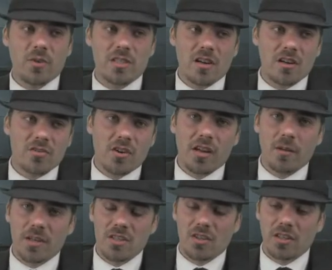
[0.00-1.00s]
we start drawing a
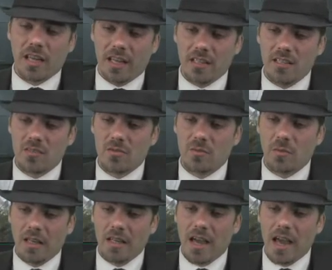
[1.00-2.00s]
bunch of lands,
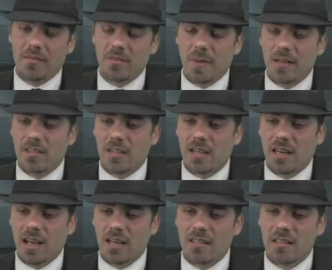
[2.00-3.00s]
we have spells to
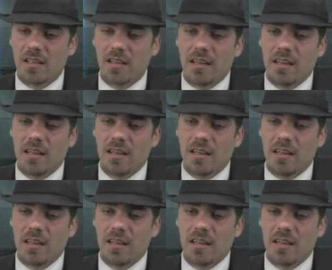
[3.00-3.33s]
cast.